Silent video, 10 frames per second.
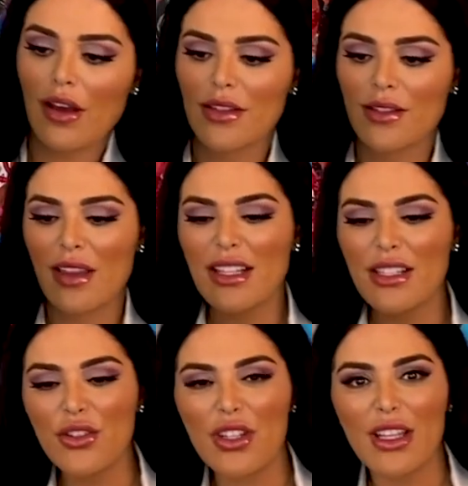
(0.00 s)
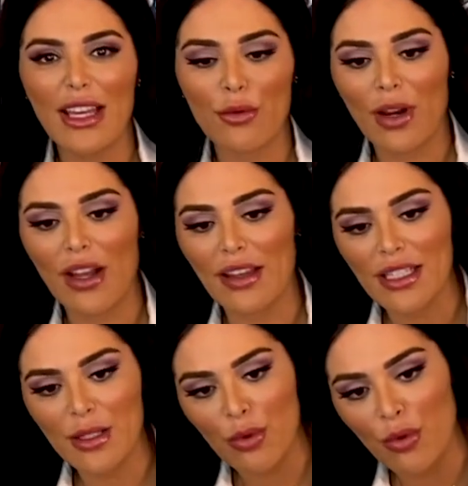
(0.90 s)
Okay, so that's usually like where I like
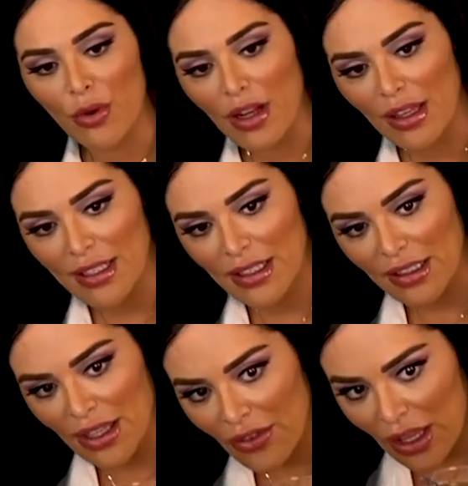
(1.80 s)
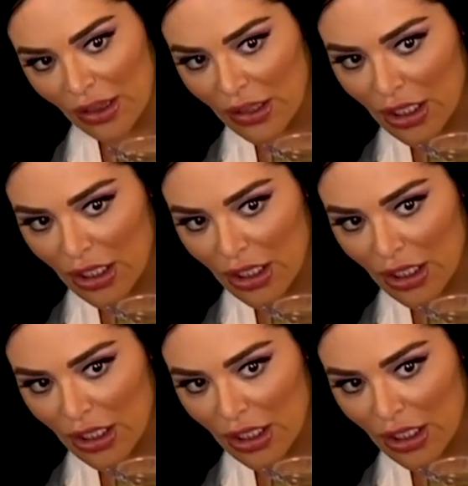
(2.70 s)
to pour. I like to give it a